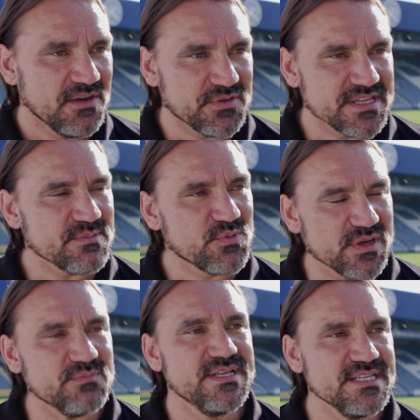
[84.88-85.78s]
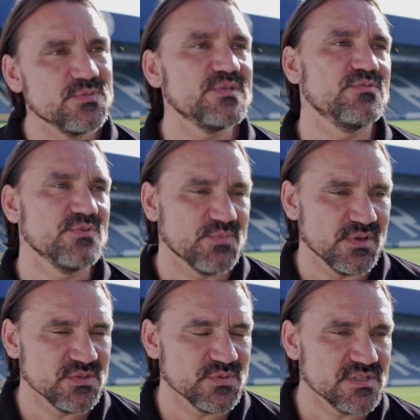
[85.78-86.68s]
for that, I'm quite pleased with the
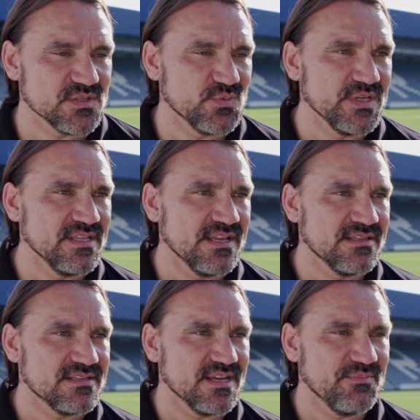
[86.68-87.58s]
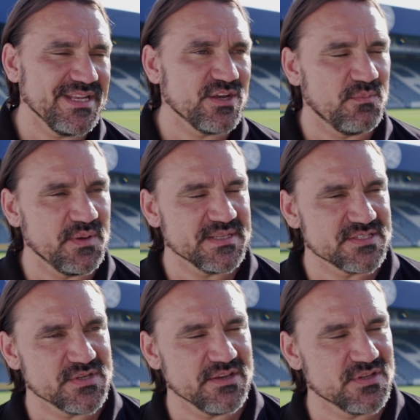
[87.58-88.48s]
response with this win and uh, many
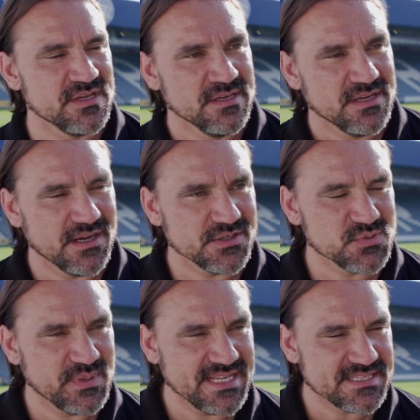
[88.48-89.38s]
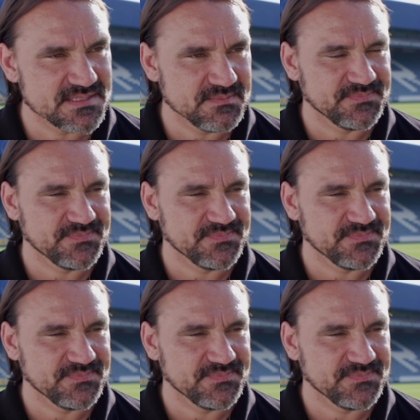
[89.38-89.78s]
compliments David uh, to my lads.